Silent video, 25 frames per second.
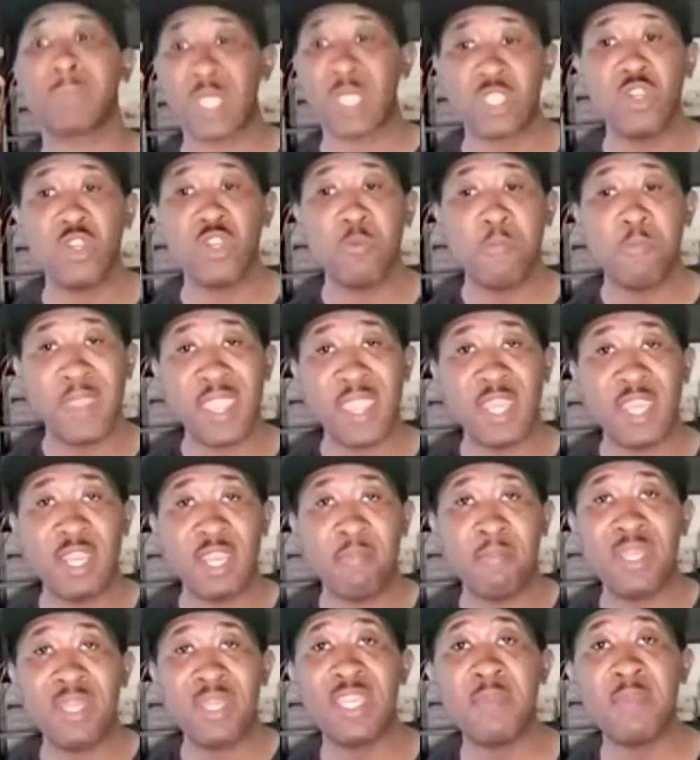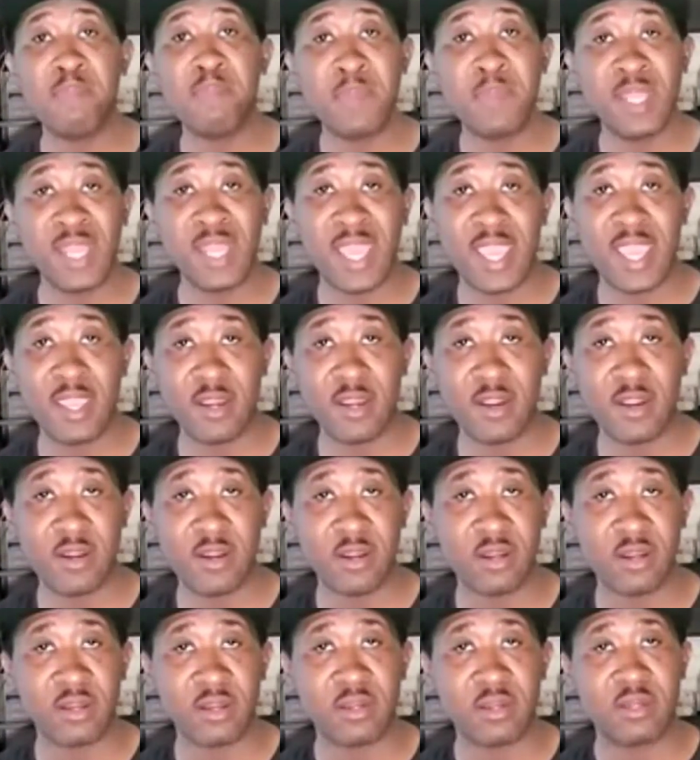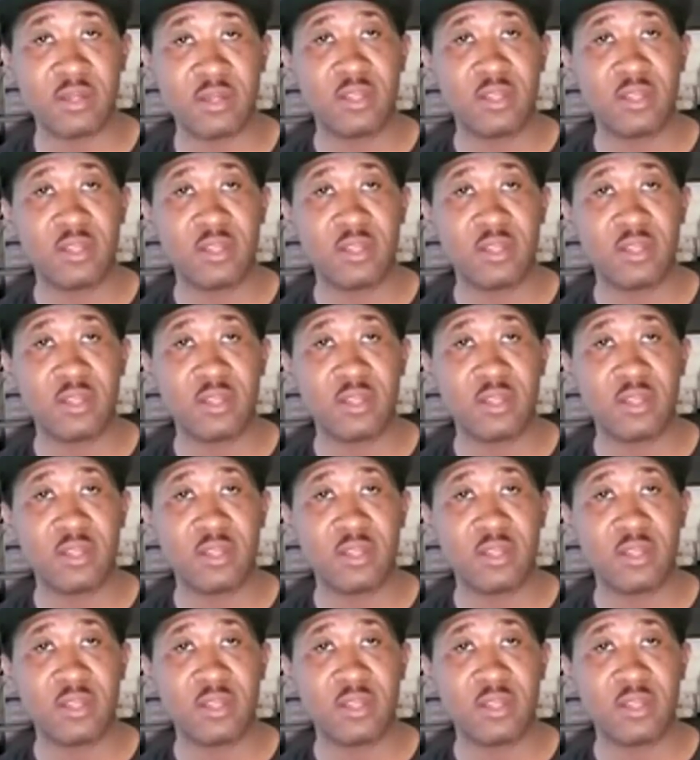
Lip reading: You being a manipulator.